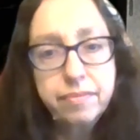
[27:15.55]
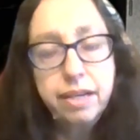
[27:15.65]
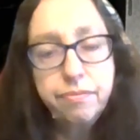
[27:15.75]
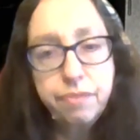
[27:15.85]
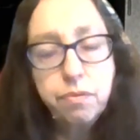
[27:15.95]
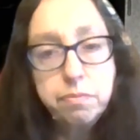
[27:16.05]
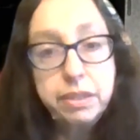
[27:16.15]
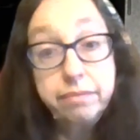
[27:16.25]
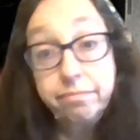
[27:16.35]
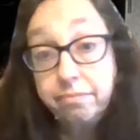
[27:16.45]
if a
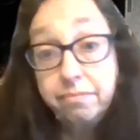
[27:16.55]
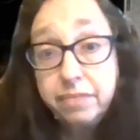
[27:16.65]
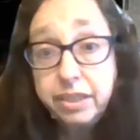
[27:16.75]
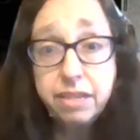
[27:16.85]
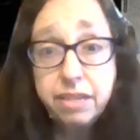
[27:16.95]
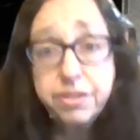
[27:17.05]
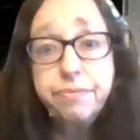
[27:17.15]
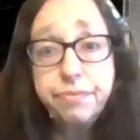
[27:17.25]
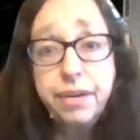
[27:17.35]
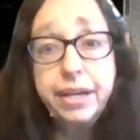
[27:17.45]
woman
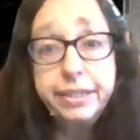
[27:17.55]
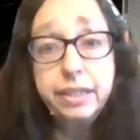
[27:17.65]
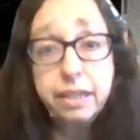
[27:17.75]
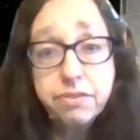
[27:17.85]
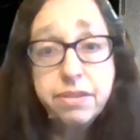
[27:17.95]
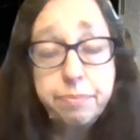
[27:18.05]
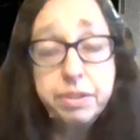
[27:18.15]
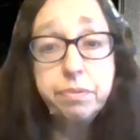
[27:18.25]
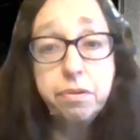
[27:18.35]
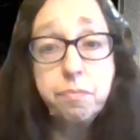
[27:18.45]
doesn't find an
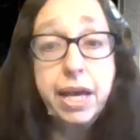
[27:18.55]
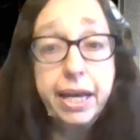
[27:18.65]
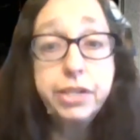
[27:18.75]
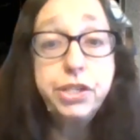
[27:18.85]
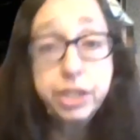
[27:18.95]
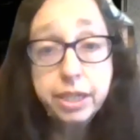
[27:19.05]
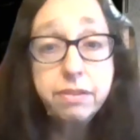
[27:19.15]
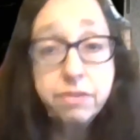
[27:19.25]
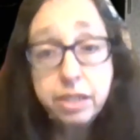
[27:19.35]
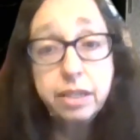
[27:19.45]
acceptable man, she
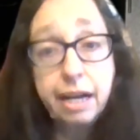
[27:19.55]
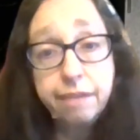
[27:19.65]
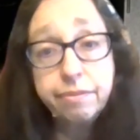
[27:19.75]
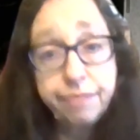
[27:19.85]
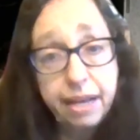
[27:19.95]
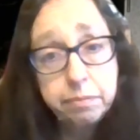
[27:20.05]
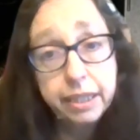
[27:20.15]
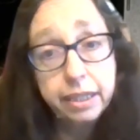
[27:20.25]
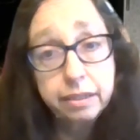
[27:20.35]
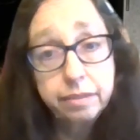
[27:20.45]
can still have a
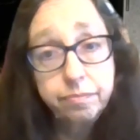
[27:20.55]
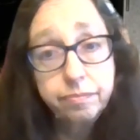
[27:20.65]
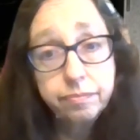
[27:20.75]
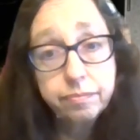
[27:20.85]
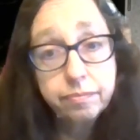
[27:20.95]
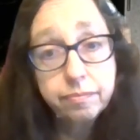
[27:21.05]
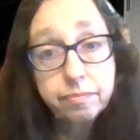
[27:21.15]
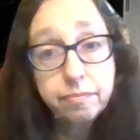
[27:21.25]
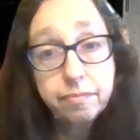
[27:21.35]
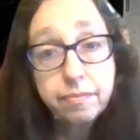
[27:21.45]
family?
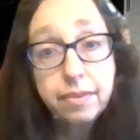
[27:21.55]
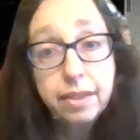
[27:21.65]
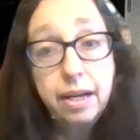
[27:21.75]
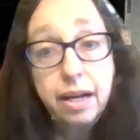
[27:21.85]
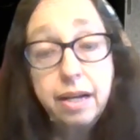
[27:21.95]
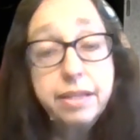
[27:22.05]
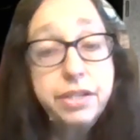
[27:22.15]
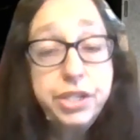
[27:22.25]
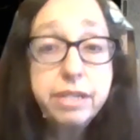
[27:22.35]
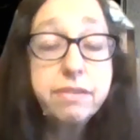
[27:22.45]
That
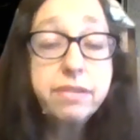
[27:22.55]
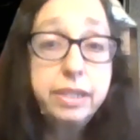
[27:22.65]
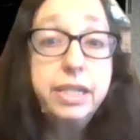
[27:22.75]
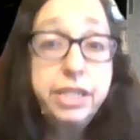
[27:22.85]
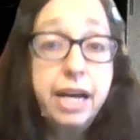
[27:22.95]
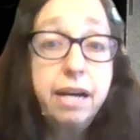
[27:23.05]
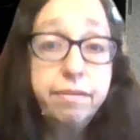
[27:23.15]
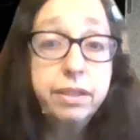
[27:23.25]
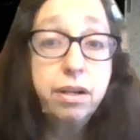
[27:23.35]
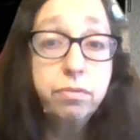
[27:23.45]
she doesn't need to have
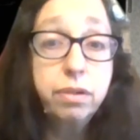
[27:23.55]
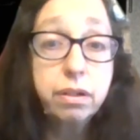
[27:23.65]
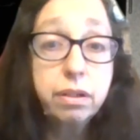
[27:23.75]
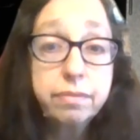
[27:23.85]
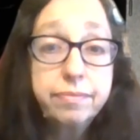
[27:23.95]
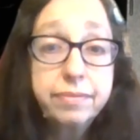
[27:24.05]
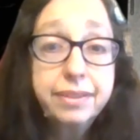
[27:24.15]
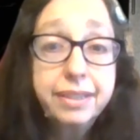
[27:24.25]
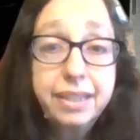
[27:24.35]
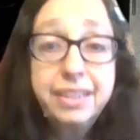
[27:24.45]
an owner.
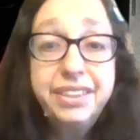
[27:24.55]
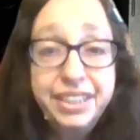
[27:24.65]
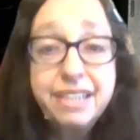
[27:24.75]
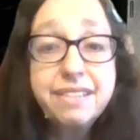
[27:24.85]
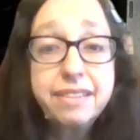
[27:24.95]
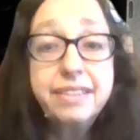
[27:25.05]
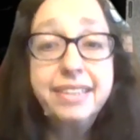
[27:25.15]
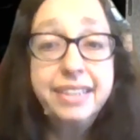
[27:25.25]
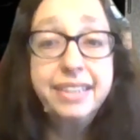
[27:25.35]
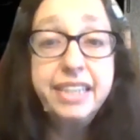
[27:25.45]
She doesn't
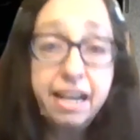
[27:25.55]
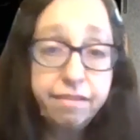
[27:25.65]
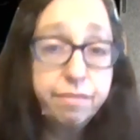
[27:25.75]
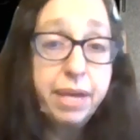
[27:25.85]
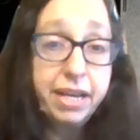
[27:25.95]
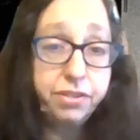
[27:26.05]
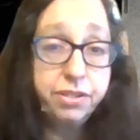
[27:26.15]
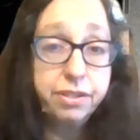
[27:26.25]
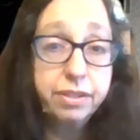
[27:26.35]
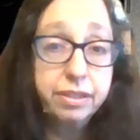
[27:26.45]
need to have a
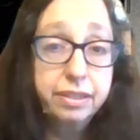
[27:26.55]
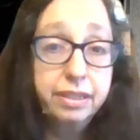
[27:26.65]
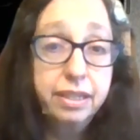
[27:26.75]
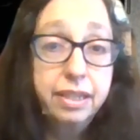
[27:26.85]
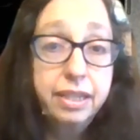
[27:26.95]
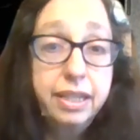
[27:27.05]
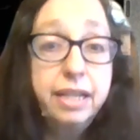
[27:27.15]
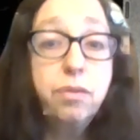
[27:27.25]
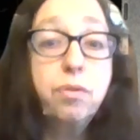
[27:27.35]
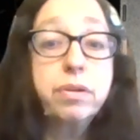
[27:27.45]
master
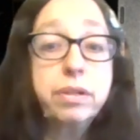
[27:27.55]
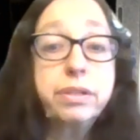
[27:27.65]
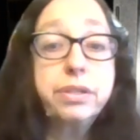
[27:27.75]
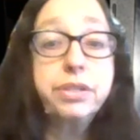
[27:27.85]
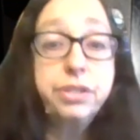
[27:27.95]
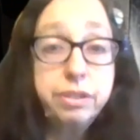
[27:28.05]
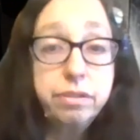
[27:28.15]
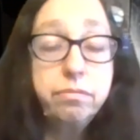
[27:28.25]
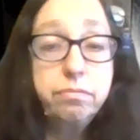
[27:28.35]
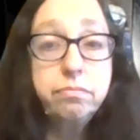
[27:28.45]
in order to